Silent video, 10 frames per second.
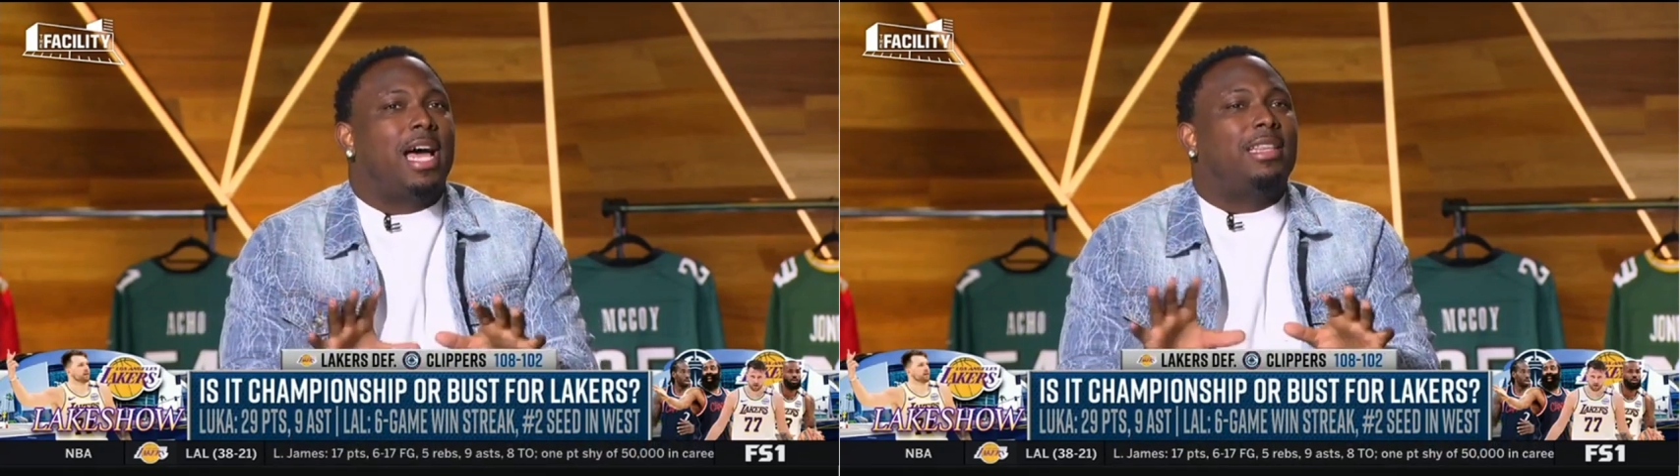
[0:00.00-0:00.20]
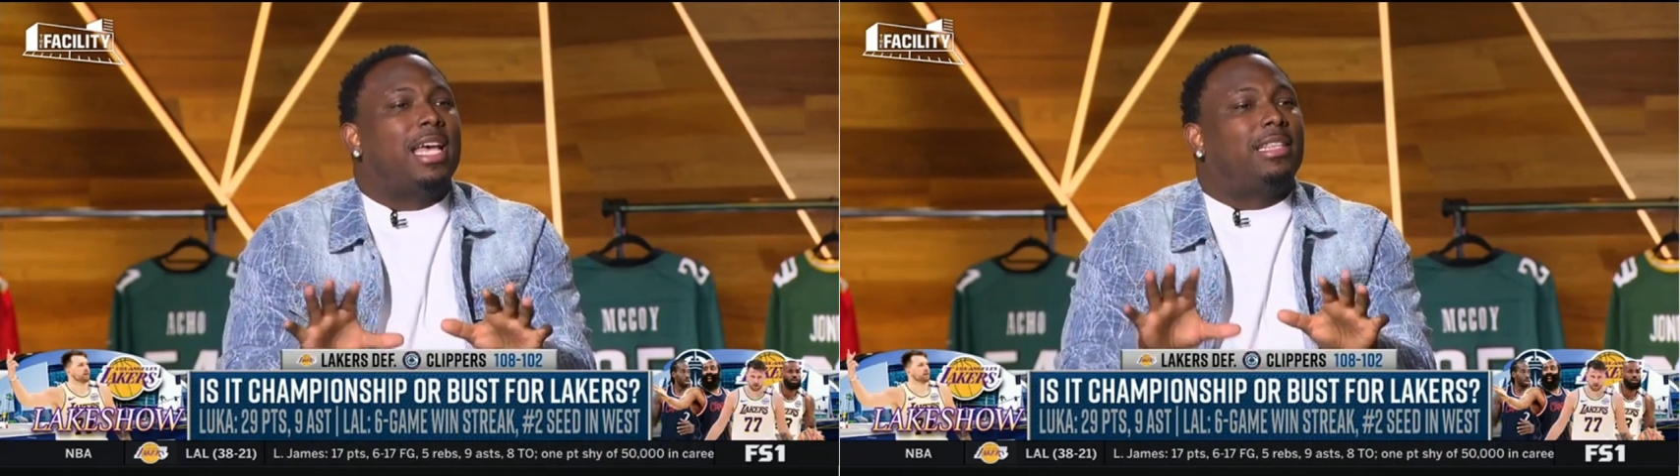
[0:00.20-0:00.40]

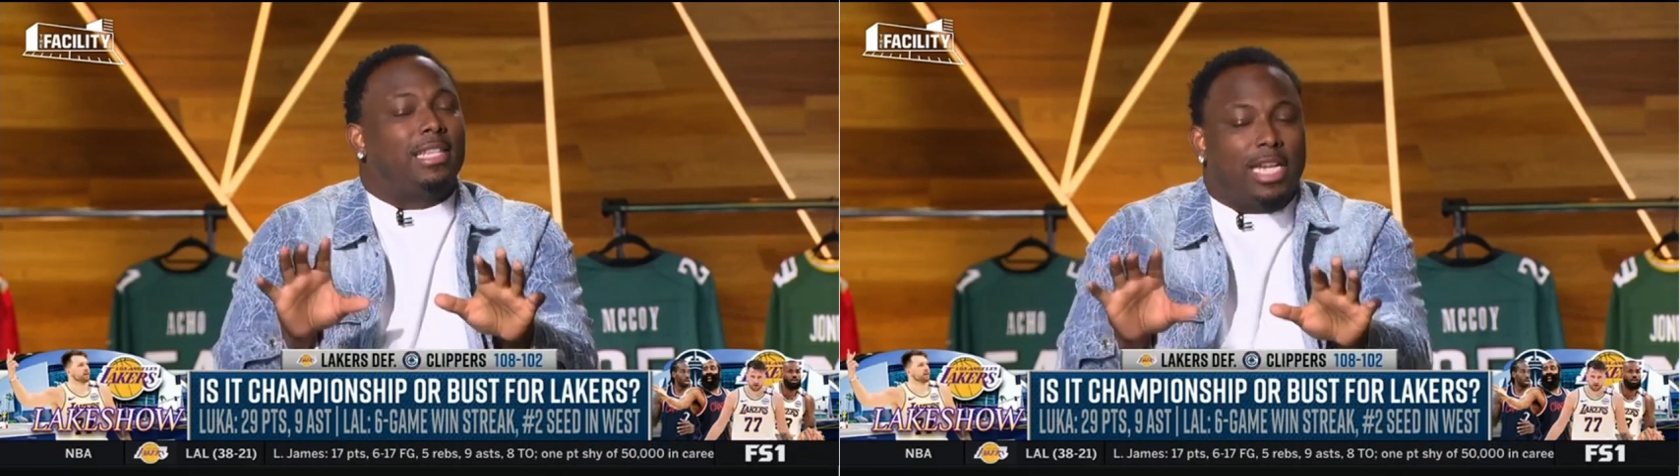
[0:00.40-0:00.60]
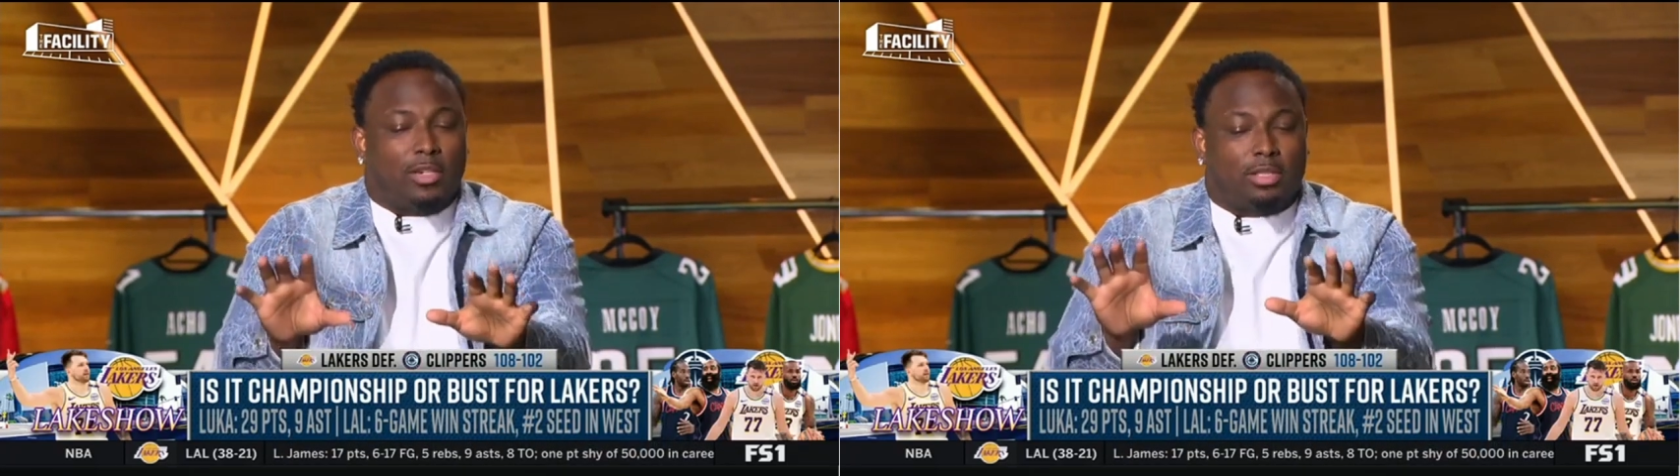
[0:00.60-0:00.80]
not that
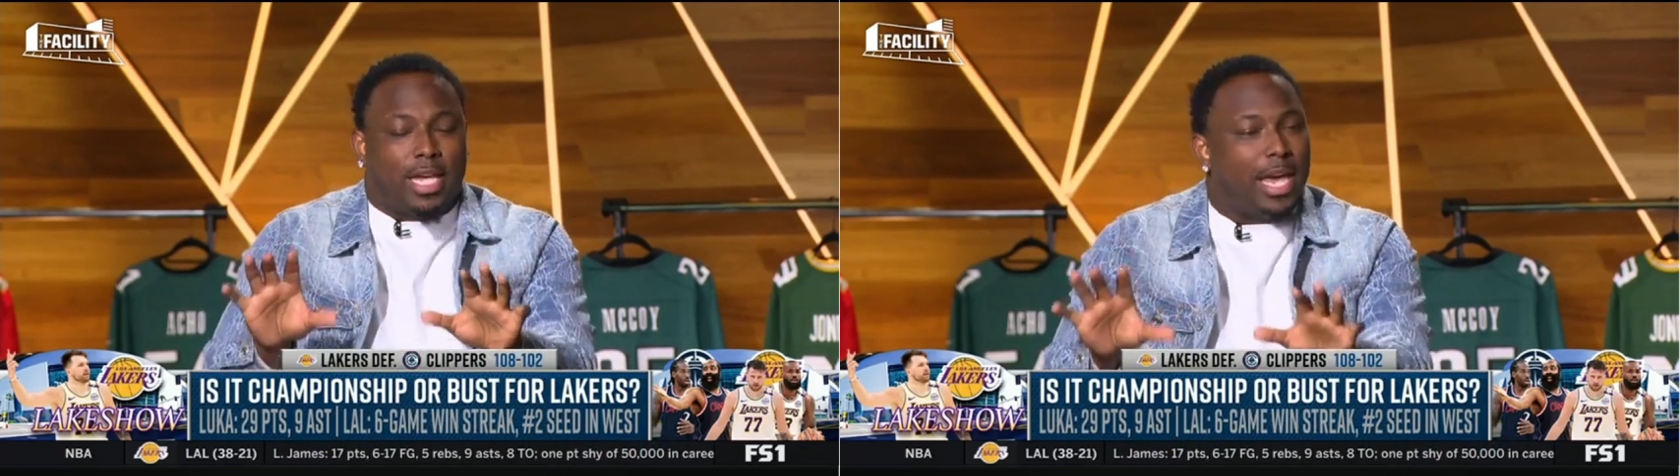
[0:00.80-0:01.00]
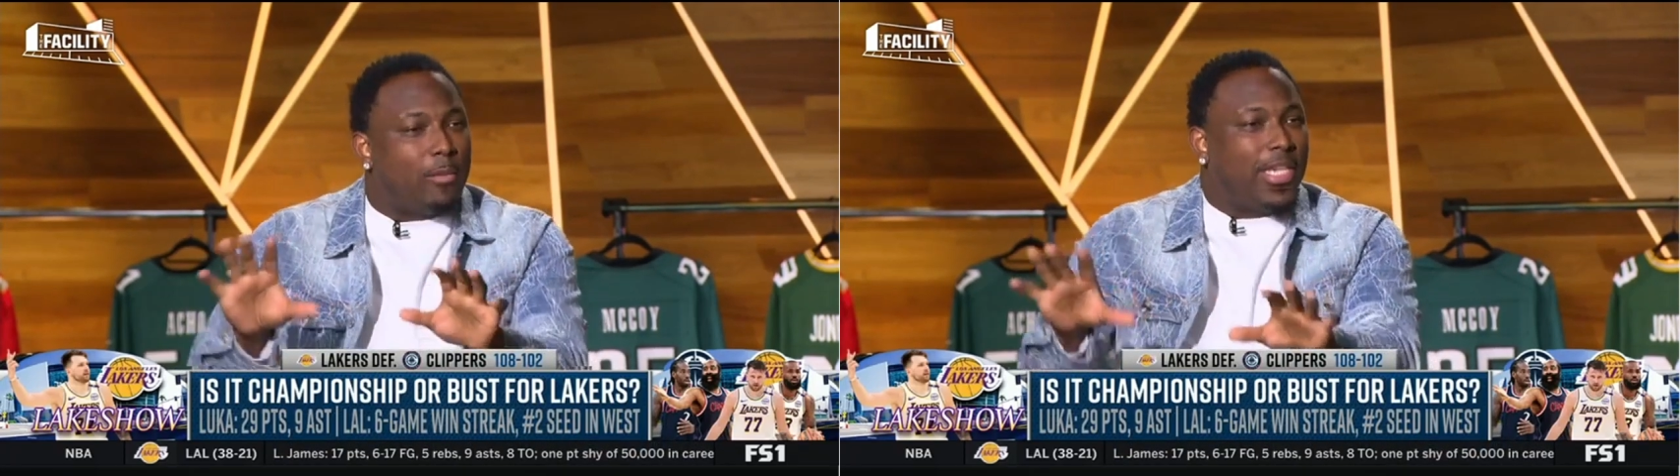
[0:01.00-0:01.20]
the Lakers
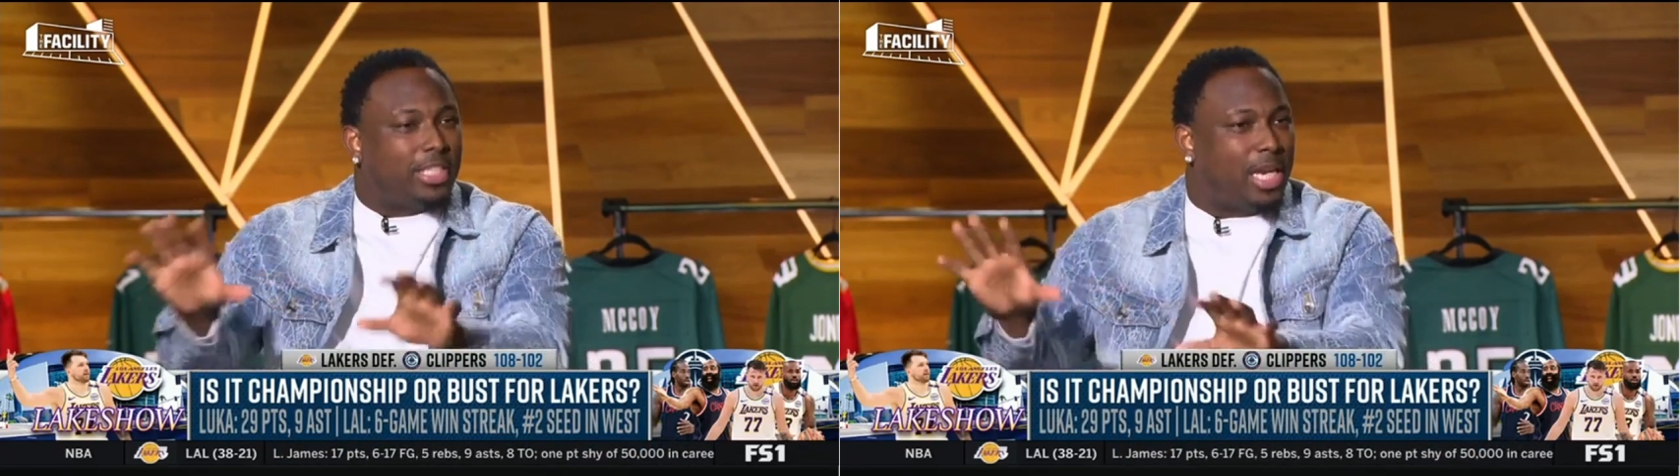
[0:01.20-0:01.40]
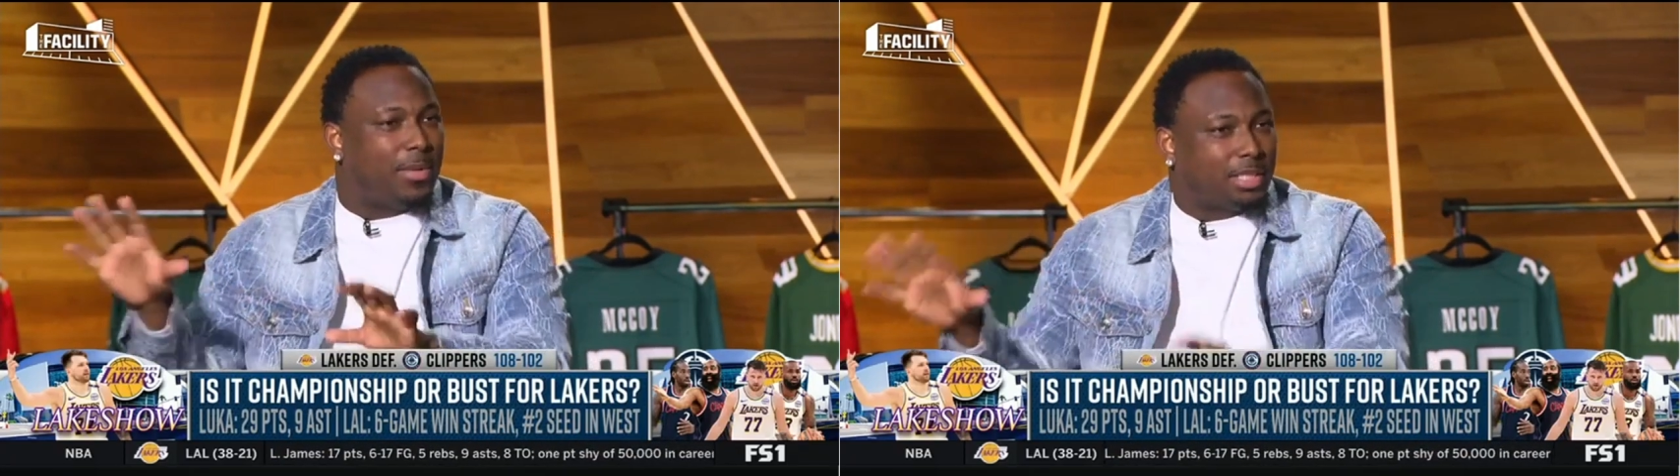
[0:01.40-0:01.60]
can't win a
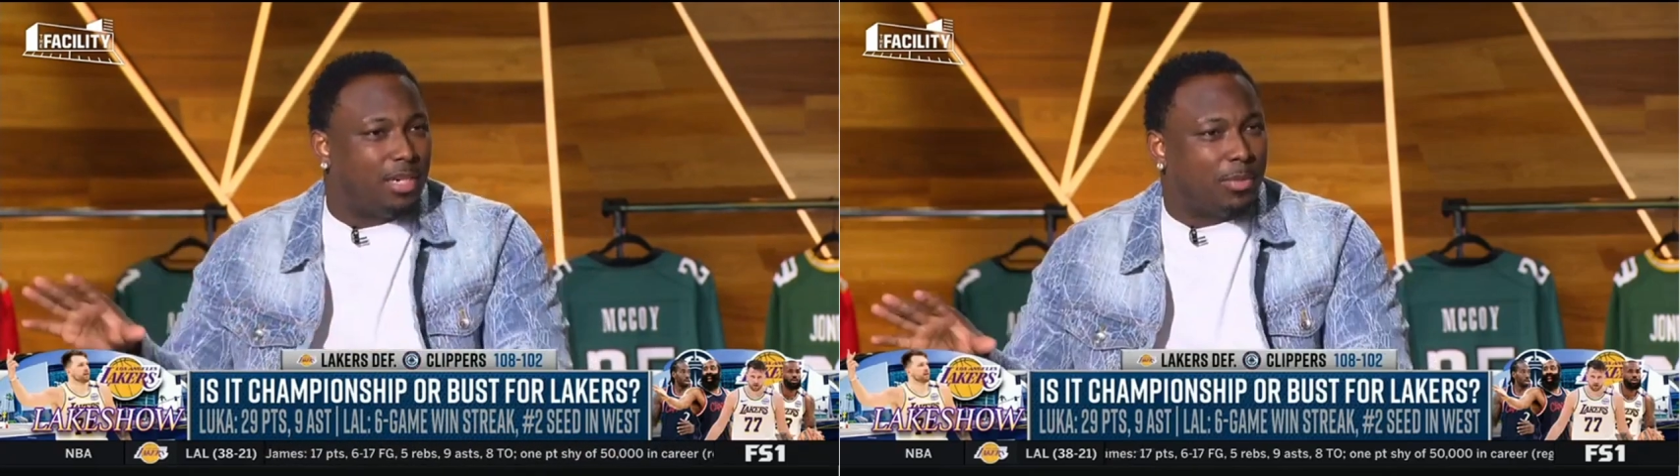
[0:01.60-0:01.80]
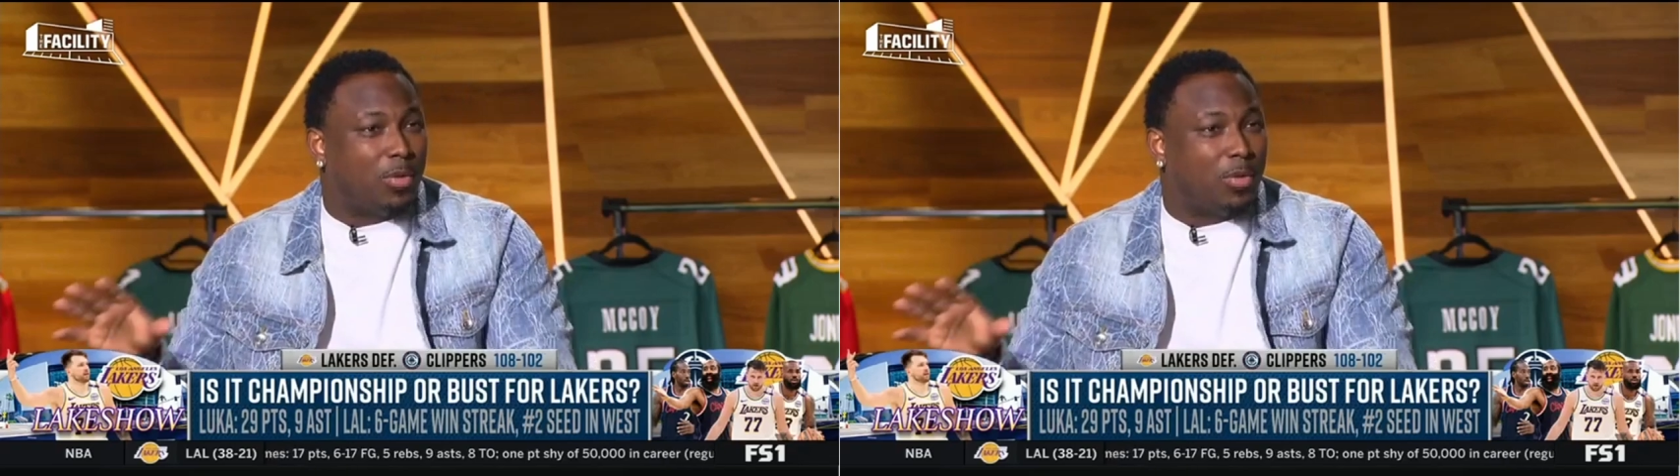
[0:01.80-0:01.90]
championship,